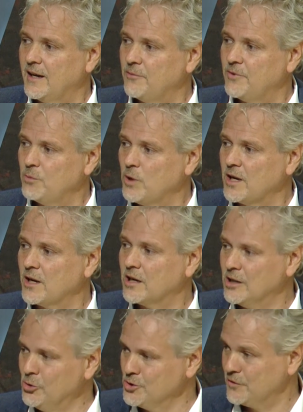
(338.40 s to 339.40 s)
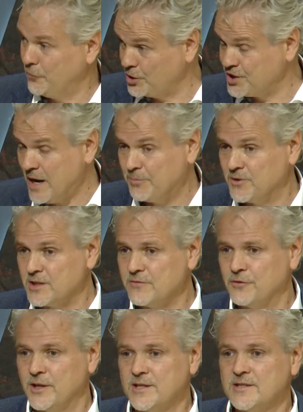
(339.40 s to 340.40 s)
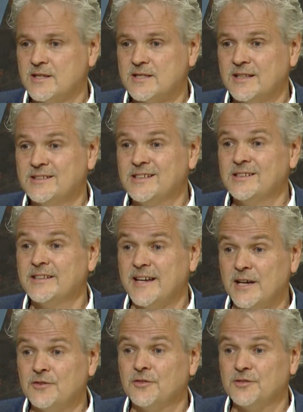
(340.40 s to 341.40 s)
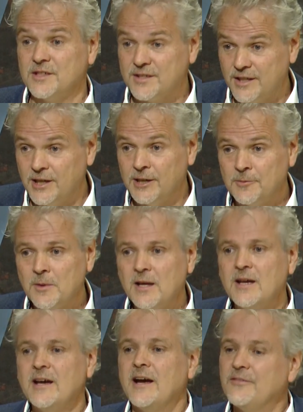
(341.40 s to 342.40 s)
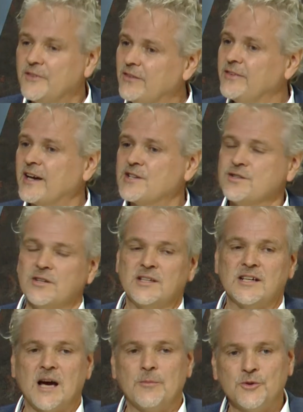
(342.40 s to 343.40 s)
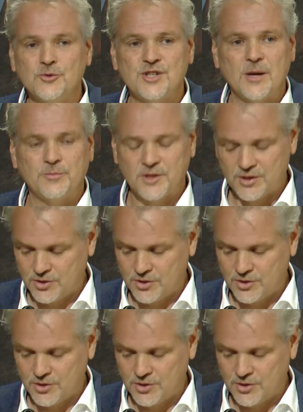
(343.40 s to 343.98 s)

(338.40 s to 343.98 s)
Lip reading: We want to close 4 chapters, for instance, until the end of this year, and then next year there come new chapters.